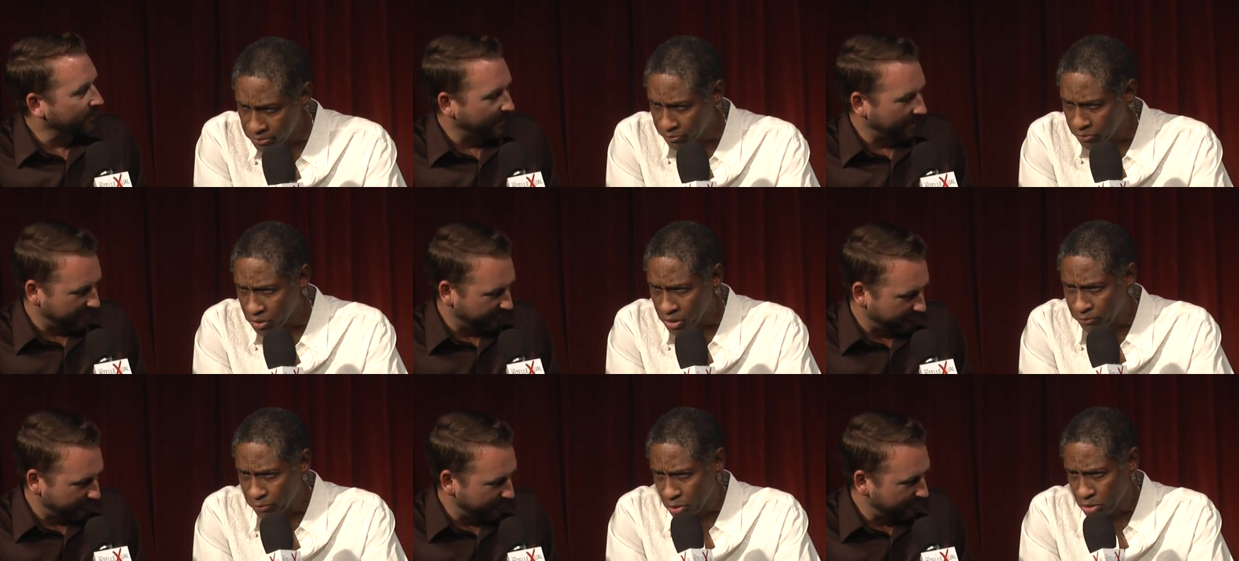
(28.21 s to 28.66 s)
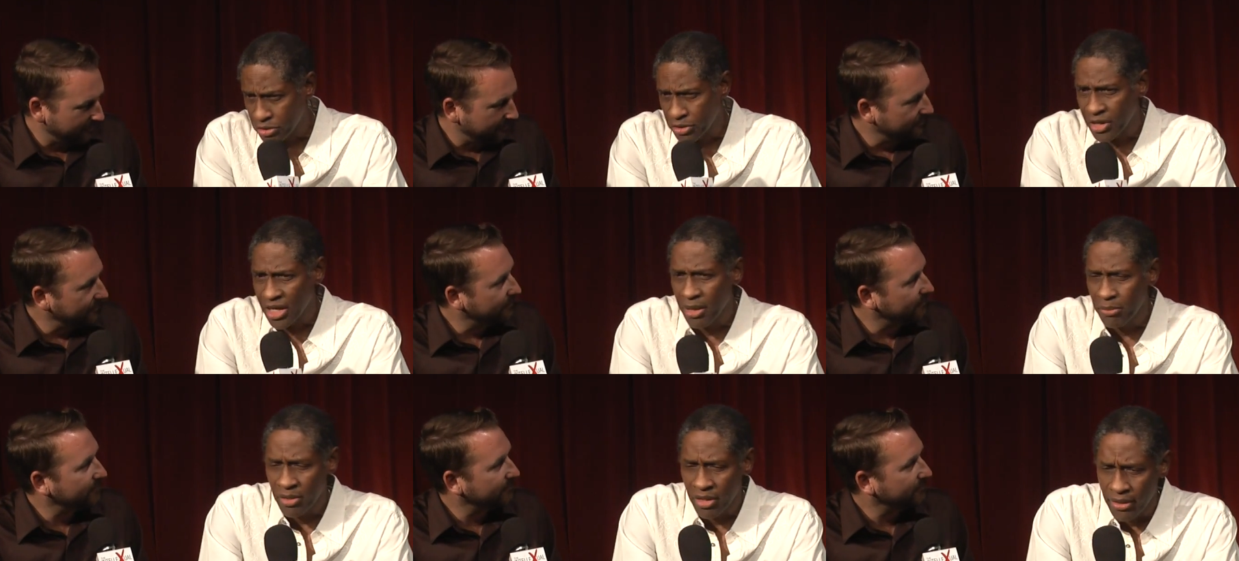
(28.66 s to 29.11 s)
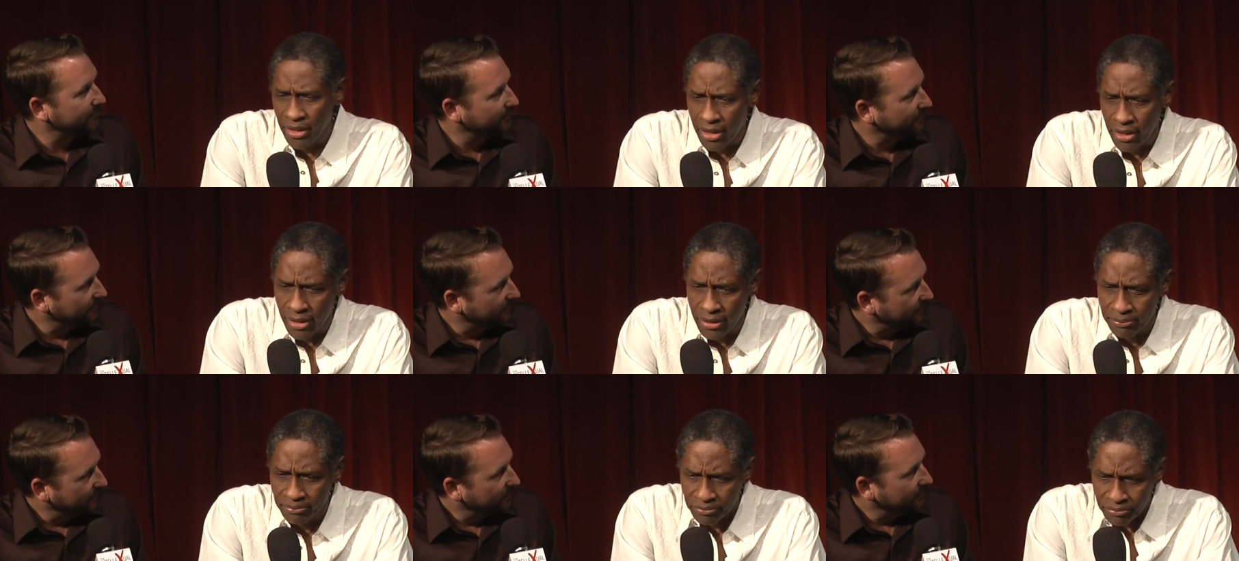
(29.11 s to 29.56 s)
Speaker 1: I have the heard. First time,
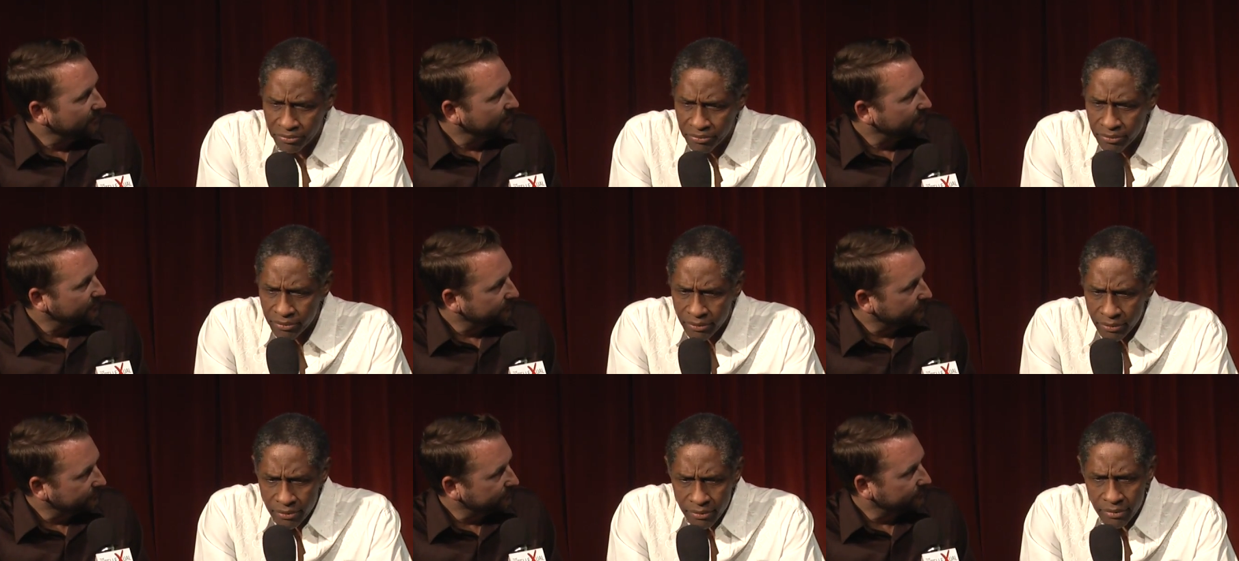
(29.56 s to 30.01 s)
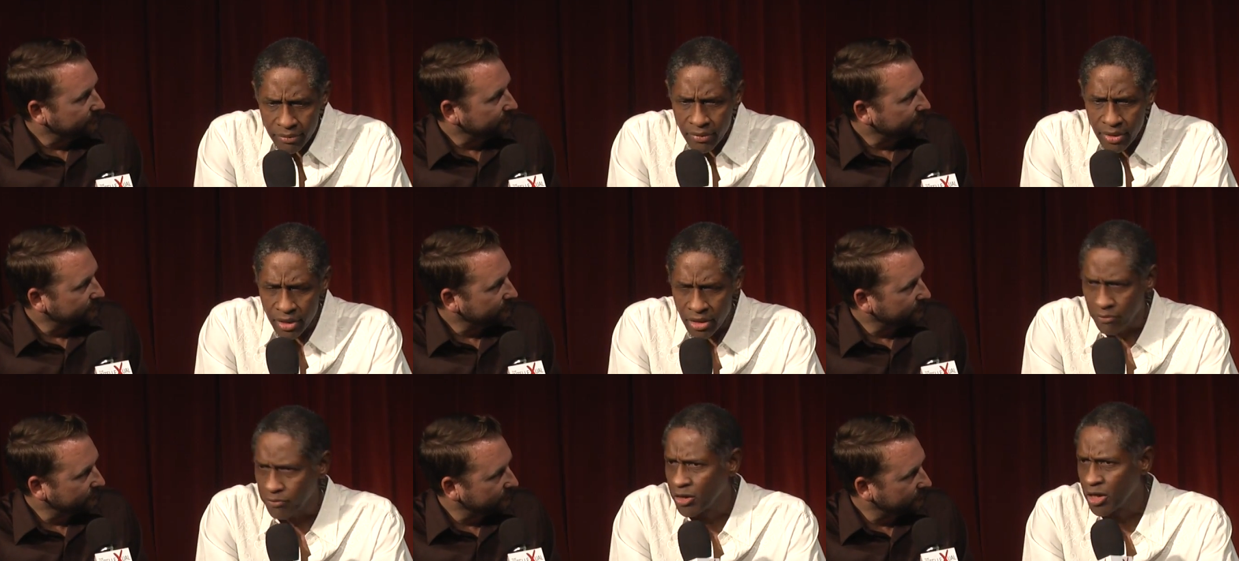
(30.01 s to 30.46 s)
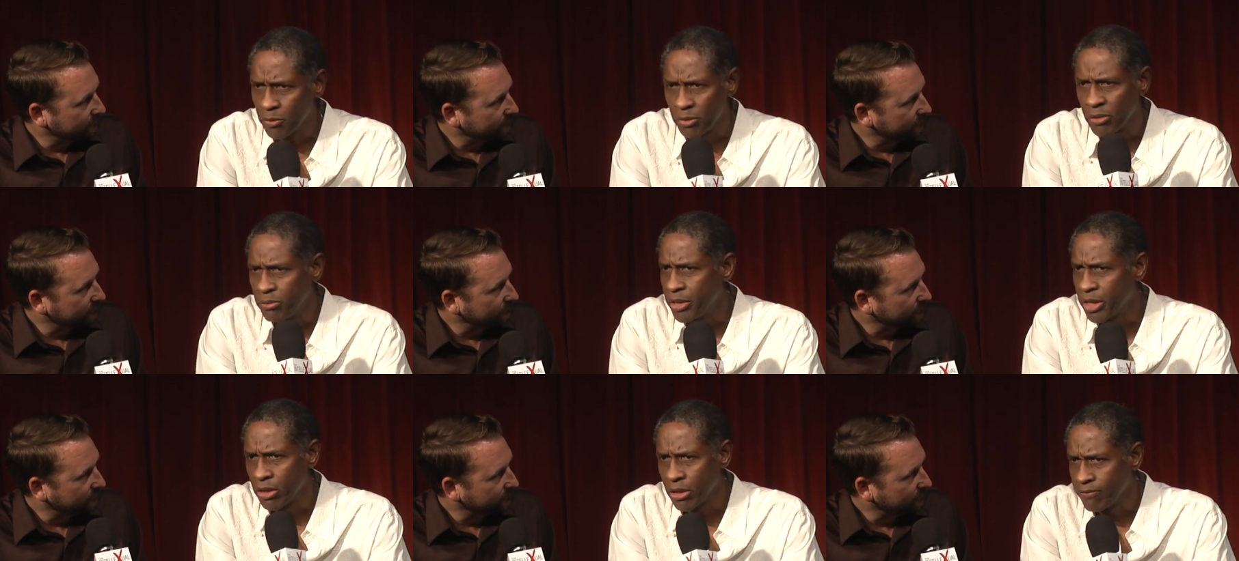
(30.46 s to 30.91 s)
the, um, the very
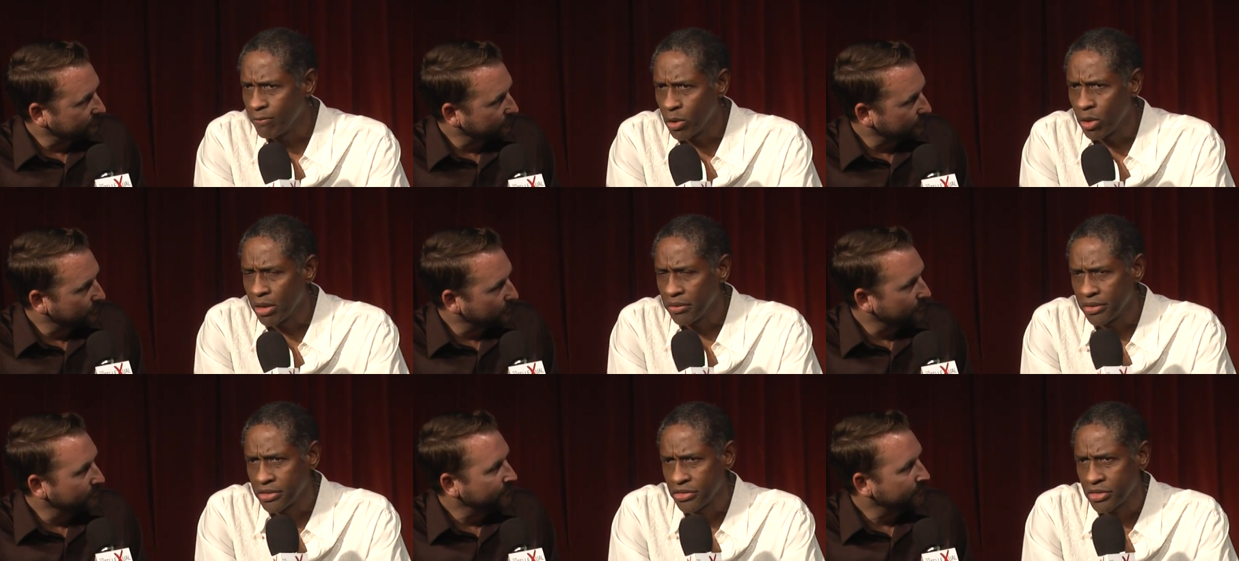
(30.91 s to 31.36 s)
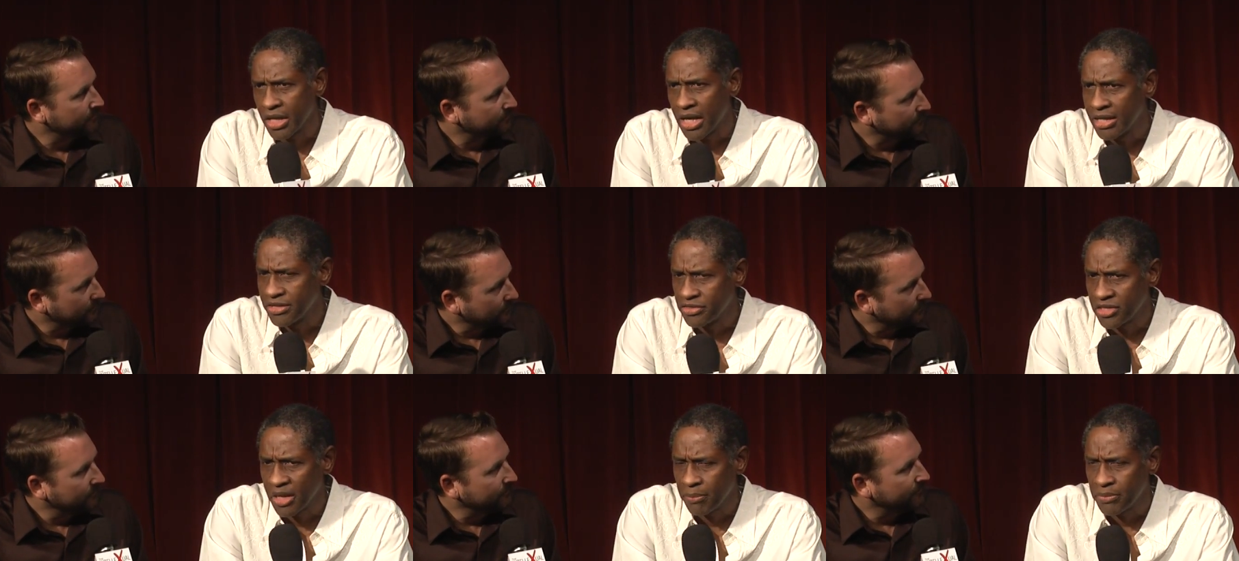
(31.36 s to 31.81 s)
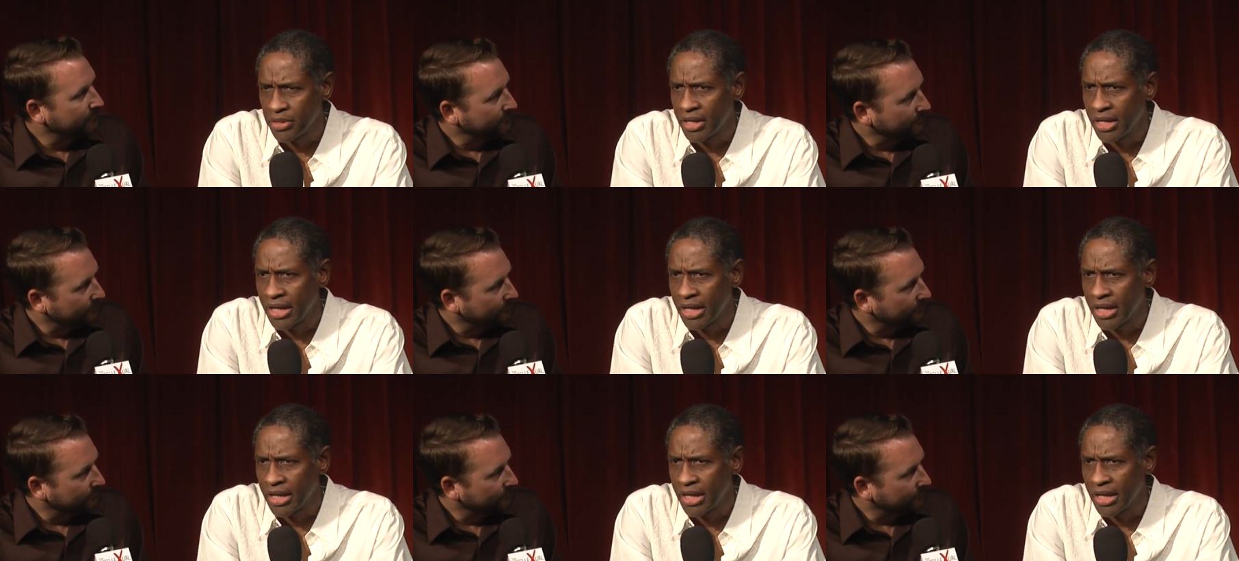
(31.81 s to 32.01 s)
premiere of all of this concept